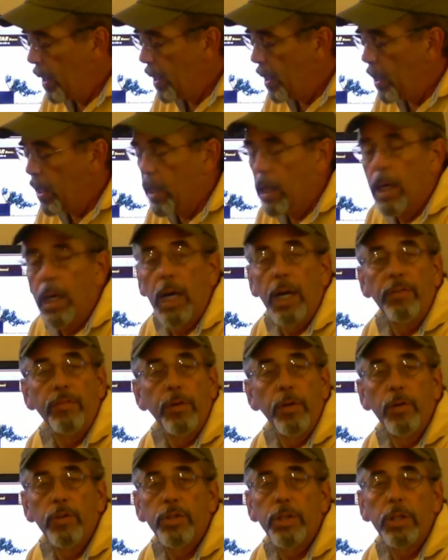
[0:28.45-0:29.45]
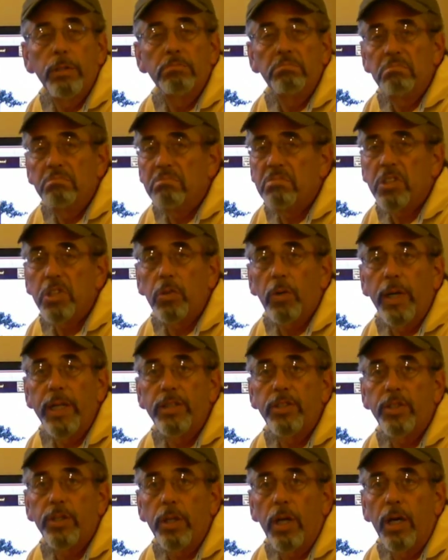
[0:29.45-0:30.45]
I've used it. It's
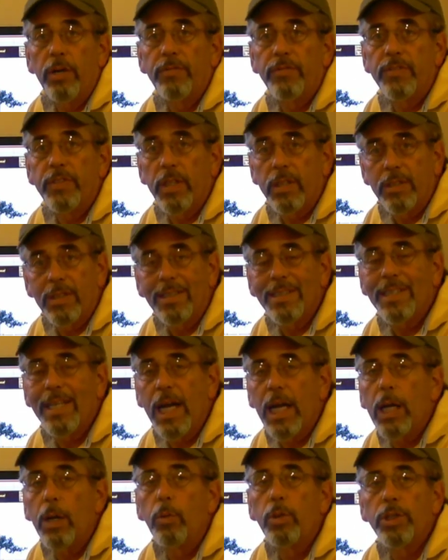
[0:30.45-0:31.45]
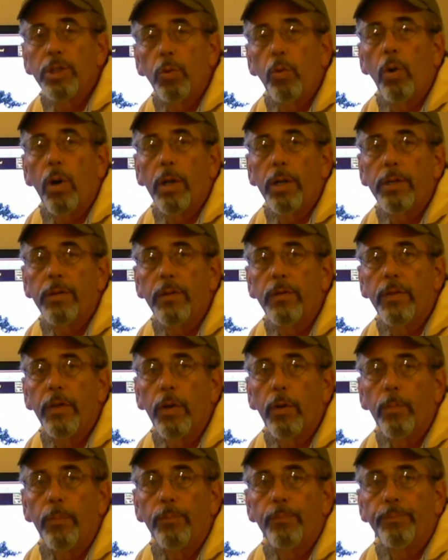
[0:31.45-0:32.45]
great stuff. Does exactly what you want it to
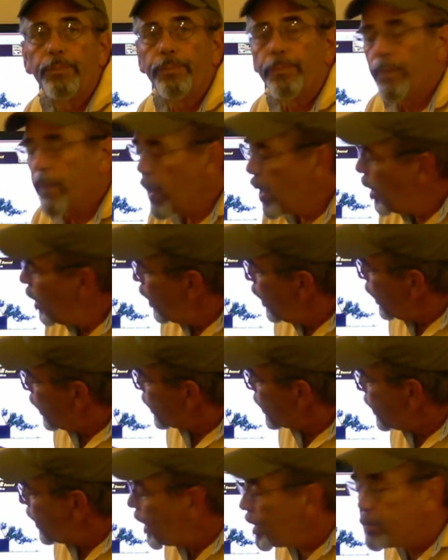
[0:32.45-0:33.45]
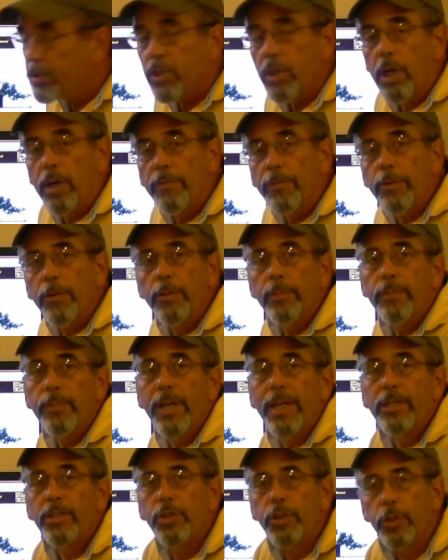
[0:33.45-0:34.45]
do. Lime sulfur
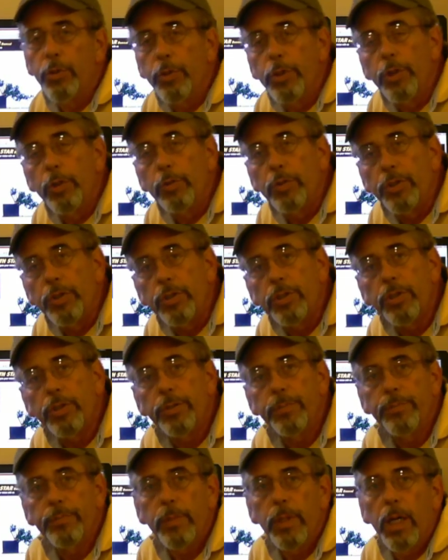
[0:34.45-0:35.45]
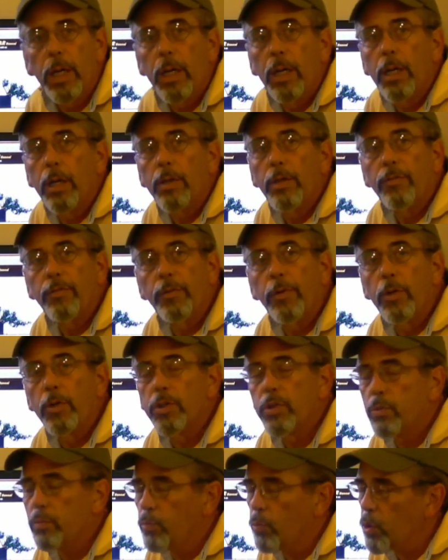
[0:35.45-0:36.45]
has two uses. The
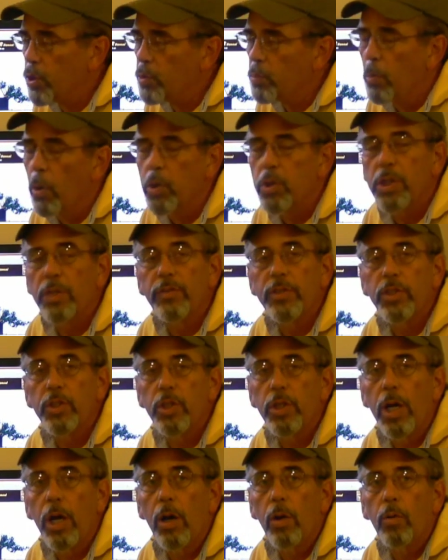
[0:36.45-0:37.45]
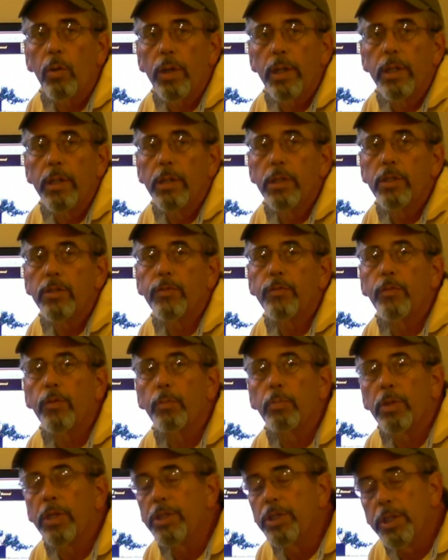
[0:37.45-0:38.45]
first, which most of us know, is
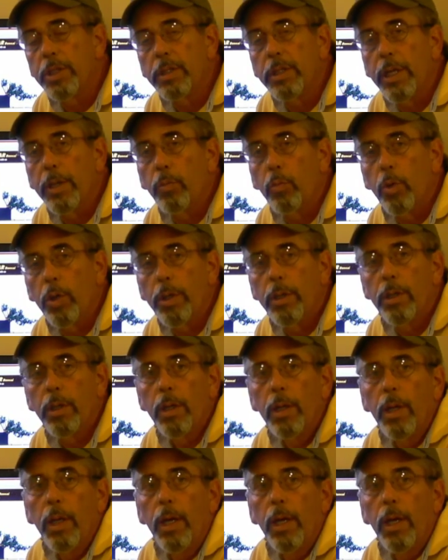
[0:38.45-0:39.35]
for bleaching deadwood.